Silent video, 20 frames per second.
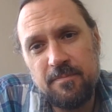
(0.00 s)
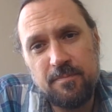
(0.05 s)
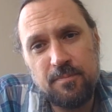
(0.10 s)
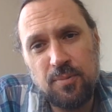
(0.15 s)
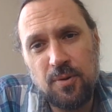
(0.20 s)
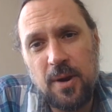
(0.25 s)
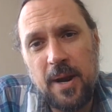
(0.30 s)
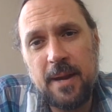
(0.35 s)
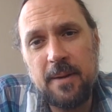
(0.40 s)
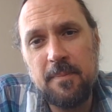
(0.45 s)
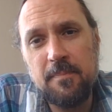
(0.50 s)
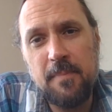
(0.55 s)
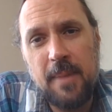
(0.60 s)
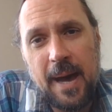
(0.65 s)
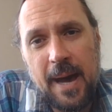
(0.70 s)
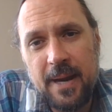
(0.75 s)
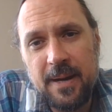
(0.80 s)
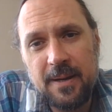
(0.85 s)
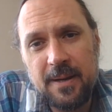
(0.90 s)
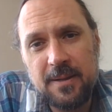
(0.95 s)

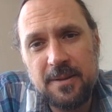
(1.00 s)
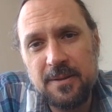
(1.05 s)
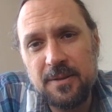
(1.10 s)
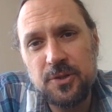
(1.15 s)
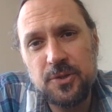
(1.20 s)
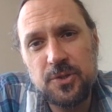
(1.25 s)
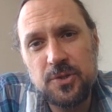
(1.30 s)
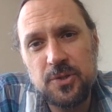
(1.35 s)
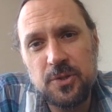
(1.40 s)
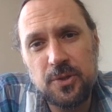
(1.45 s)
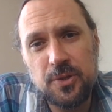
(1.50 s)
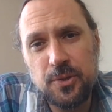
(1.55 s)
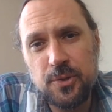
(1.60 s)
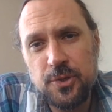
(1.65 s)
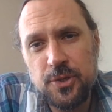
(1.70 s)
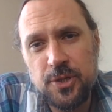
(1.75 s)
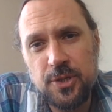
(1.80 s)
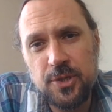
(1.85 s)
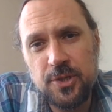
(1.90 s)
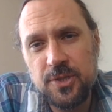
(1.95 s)
pragmatic little
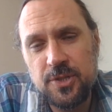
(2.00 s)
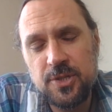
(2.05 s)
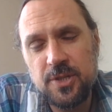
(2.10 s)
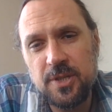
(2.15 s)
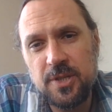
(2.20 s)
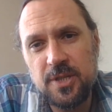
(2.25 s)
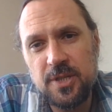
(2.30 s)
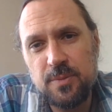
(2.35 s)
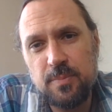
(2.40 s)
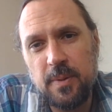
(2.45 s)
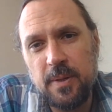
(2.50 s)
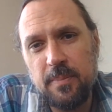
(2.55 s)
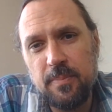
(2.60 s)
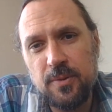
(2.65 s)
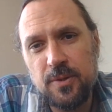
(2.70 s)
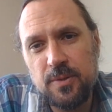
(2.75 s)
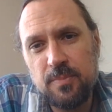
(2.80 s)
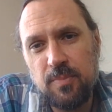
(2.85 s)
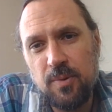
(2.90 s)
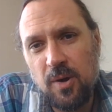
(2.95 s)
solutions to these
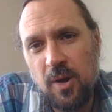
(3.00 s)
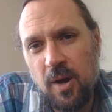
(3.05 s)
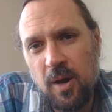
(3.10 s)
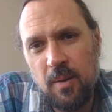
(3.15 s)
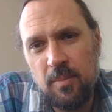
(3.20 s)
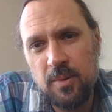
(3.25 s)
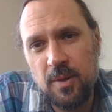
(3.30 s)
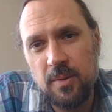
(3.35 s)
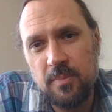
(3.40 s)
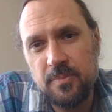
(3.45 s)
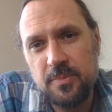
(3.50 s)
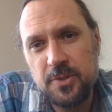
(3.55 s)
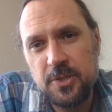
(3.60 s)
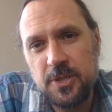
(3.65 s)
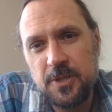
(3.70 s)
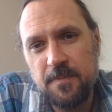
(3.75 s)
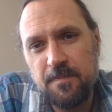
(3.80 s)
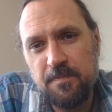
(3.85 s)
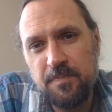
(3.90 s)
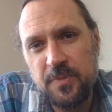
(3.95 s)
people's problems.